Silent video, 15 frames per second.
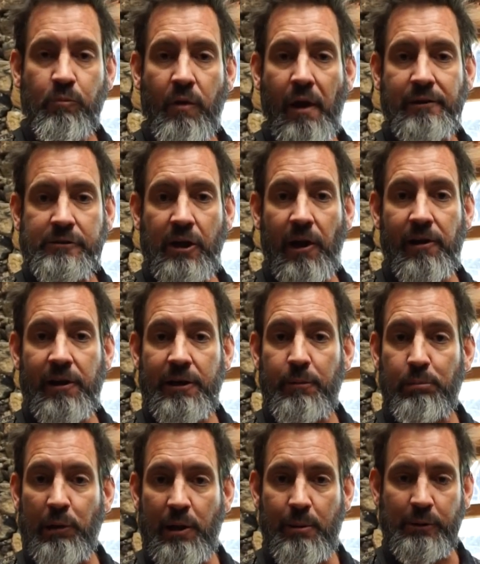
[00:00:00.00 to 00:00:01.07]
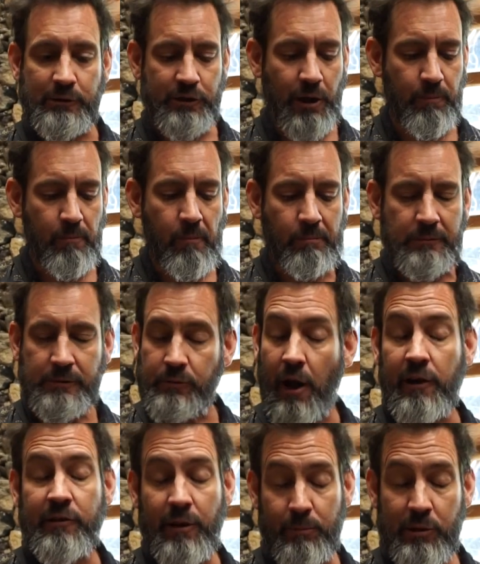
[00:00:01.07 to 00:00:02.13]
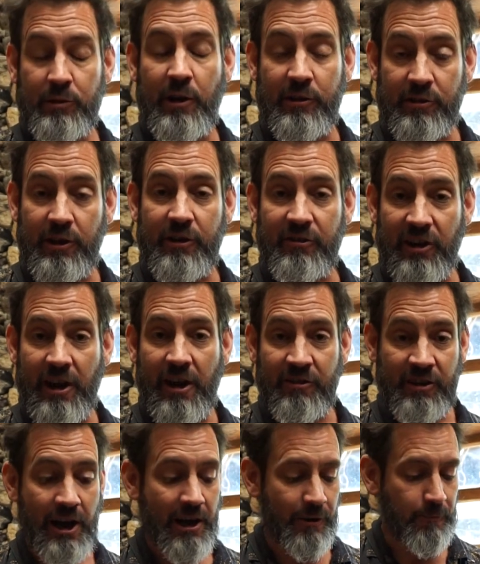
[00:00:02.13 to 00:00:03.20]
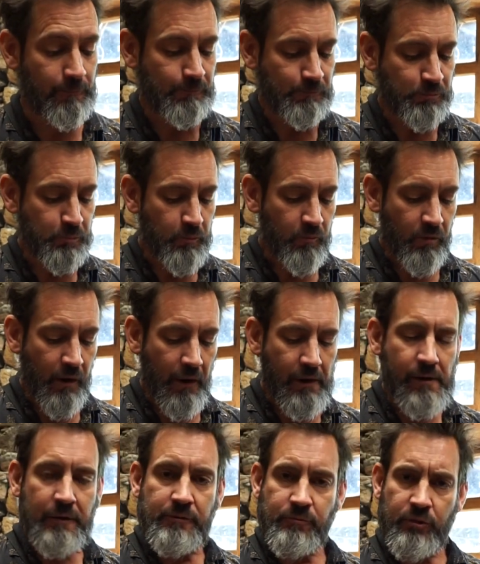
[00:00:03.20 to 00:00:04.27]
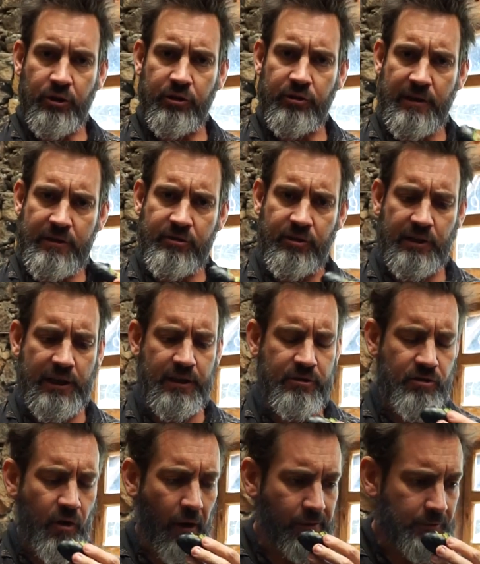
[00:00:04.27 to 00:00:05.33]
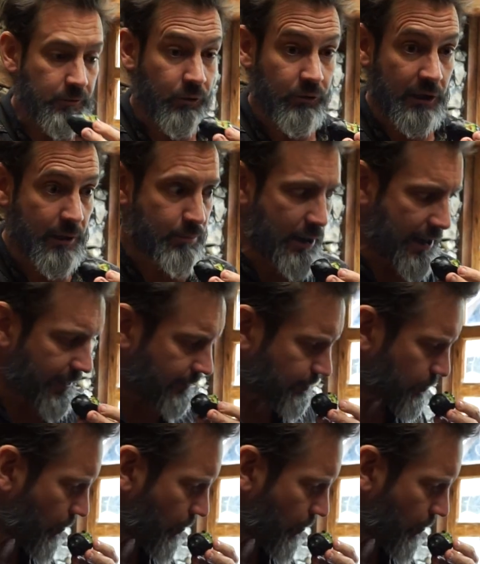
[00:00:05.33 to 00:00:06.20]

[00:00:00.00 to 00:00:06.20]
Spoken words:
They're kind of like a plum or something, except it tastes like an avocado. The seeds of these are really big.